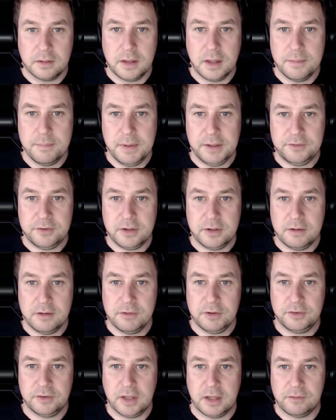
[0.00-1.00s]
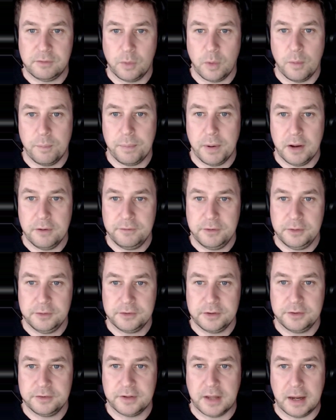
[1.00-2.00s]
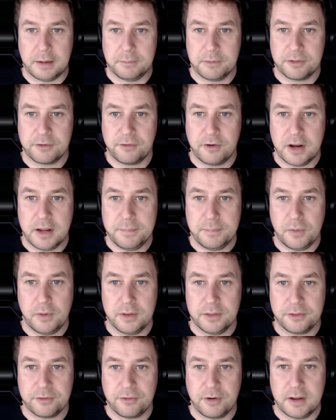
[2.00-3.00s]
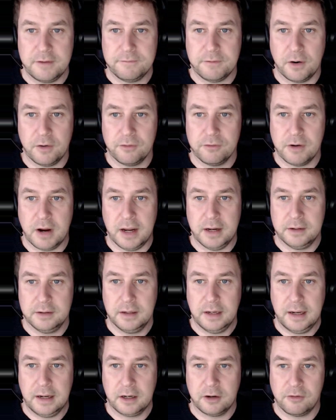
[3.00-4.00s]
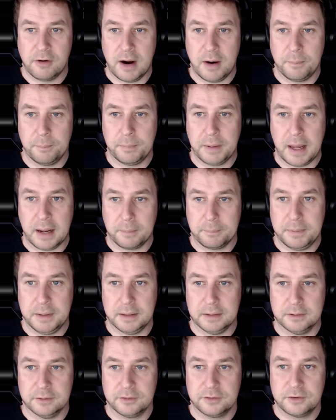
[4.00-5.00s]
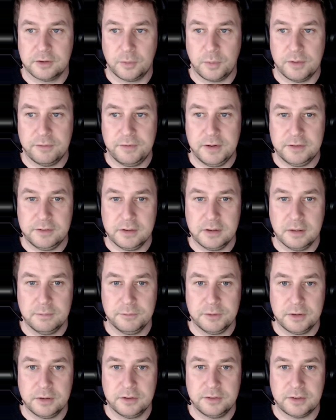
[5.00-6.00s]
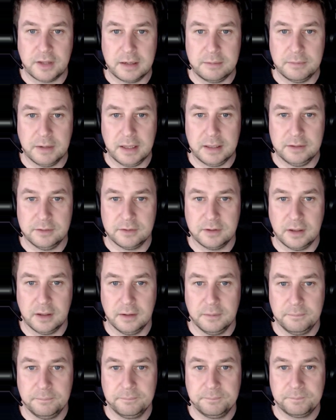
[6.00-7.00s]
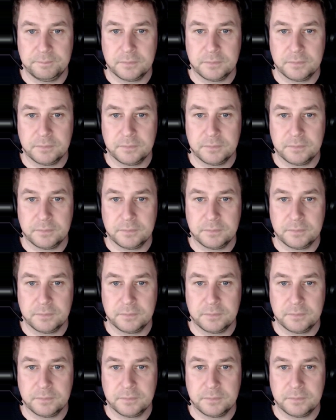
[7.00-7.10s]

The emitter and receiver will both use the same 3.3 volt red and ground black pins, so we're fitting them to the same lanes here.